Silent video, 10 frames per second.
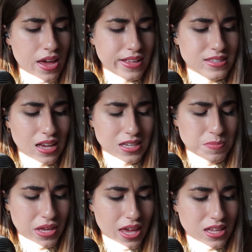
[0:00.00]

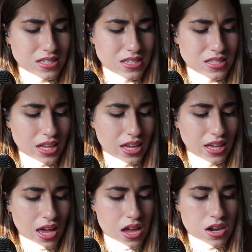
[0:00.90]
Insects began to sing
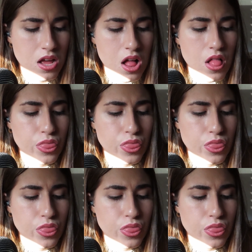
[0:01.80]
again.